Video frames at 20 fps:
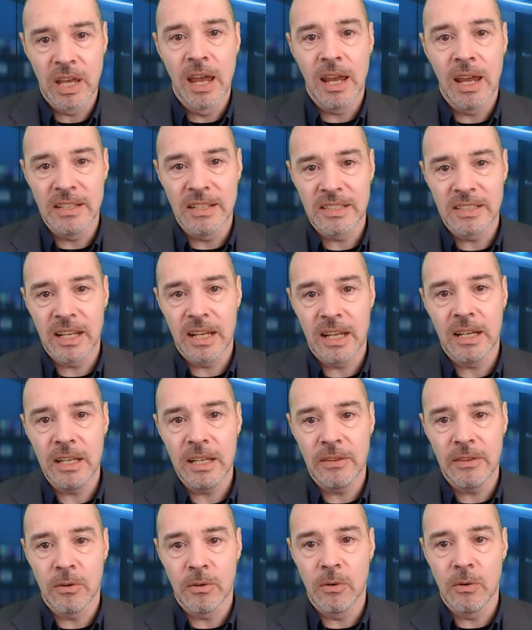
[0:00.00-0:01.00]
Instead, he
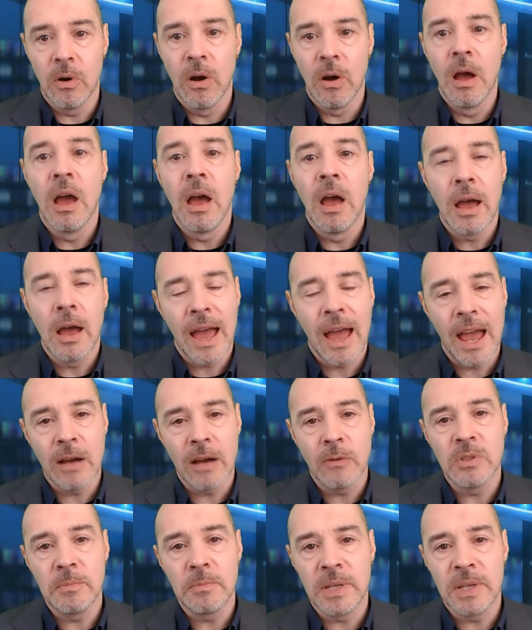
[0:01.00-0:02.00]
thought, how
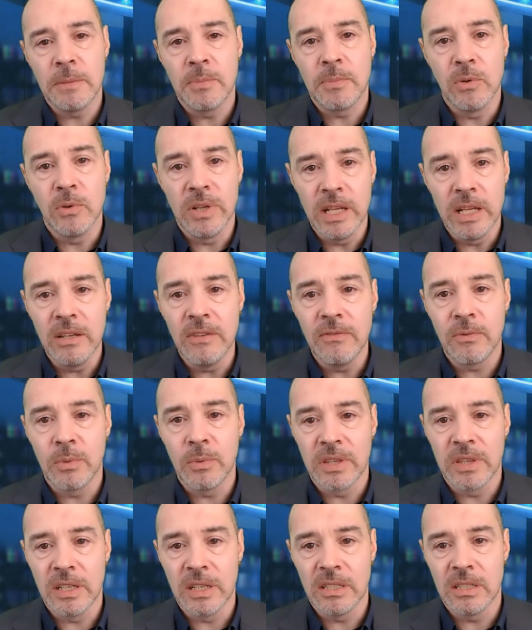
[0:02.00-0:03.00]
do people live
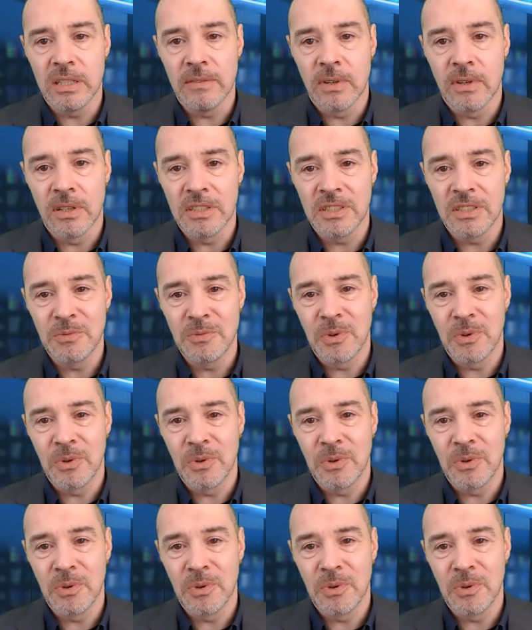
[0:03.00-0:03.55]
with these devices?